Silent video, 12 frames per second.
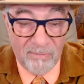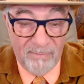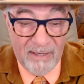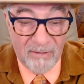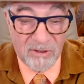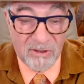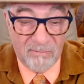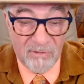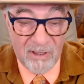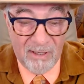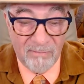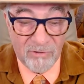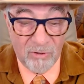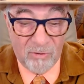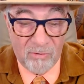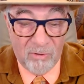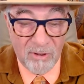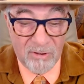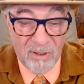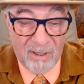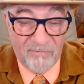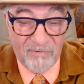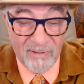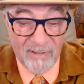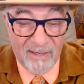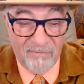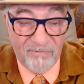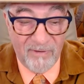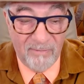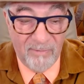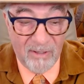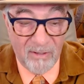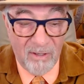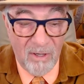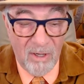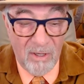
men who sometimes or all the time feel like a female,